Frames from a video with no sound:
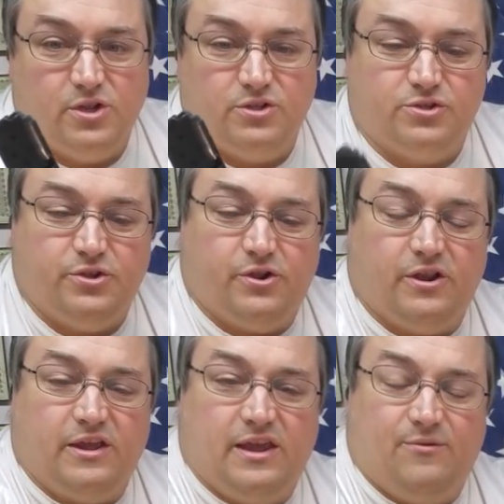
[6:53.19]
So you're
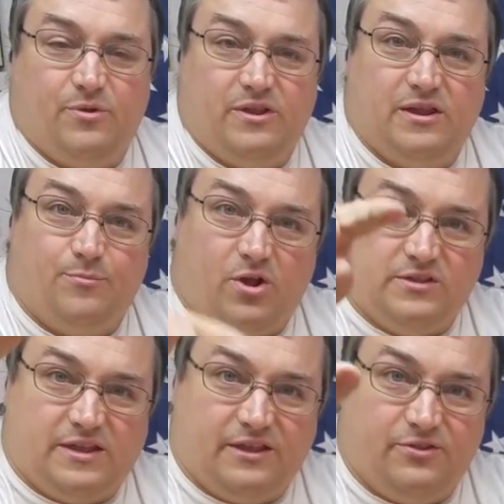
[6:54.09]
going to have, when you get them all
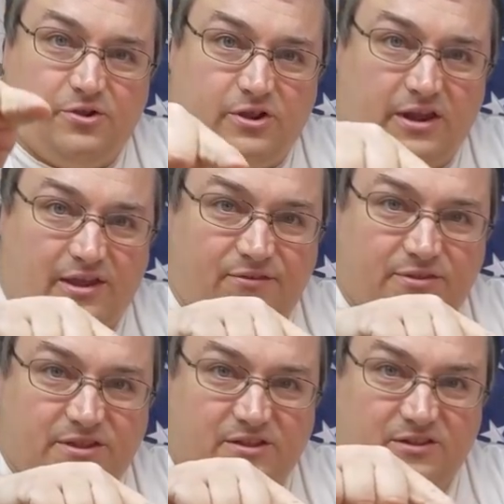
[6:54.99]
together, you're going to have a
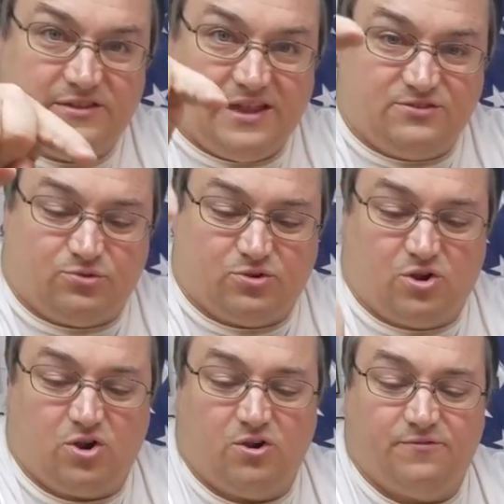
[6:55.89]
little natural
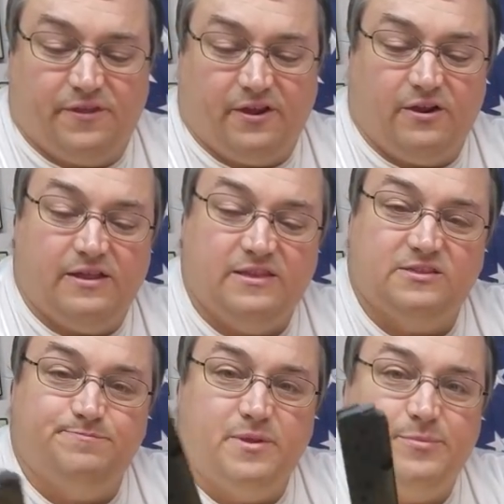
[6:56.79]
curve there, and
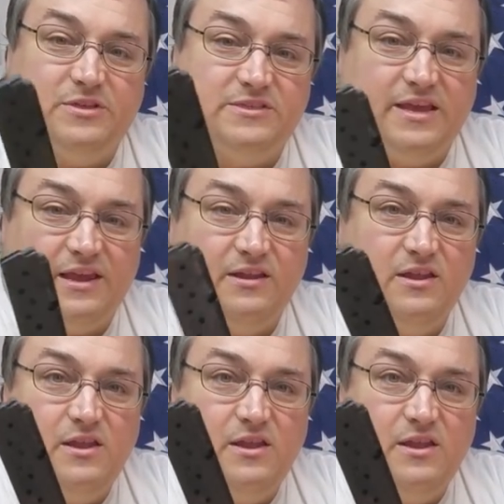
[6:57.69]
this mimics that.